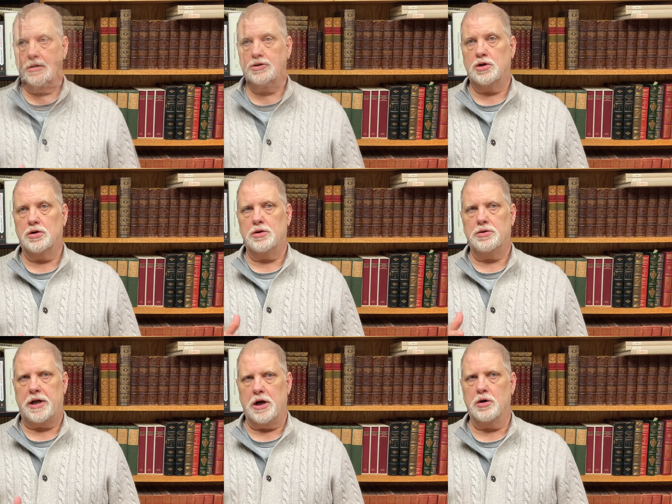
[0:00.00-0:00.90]
Toru,
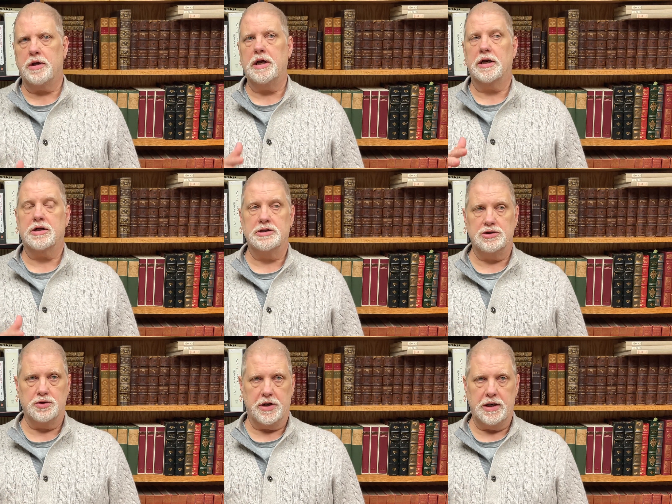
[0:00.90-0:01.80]
Naoki, and
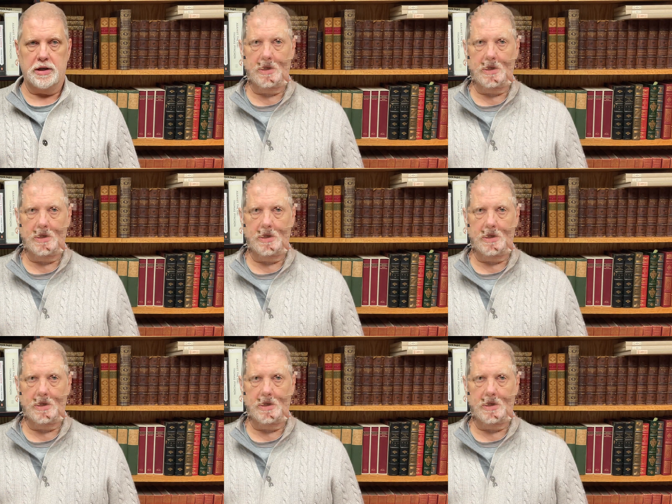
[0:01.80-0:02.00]
Kazuki